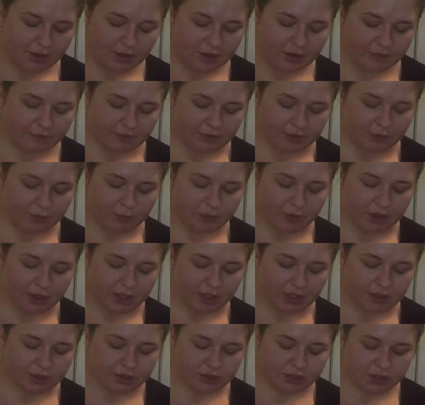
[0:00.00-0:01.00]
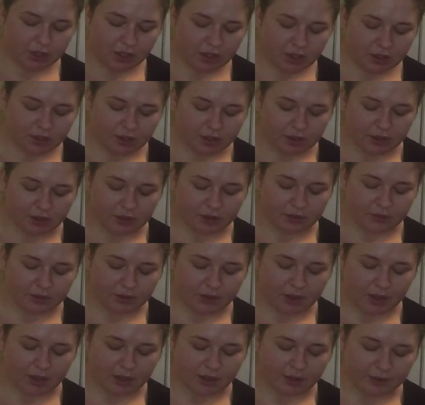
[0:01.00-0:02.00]
If you want it darker, you can
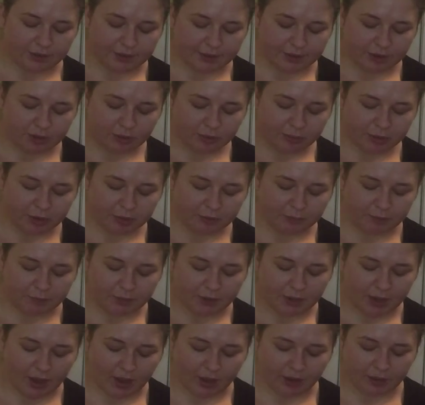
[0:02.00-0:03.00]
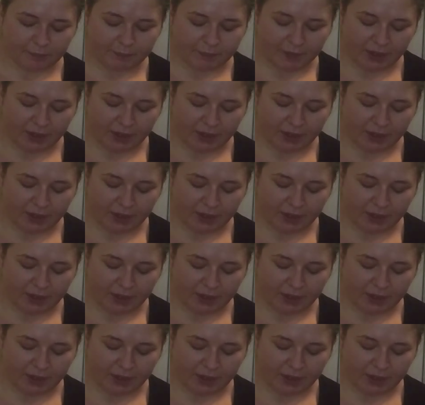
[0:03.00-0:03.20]
add a little bit of black paint.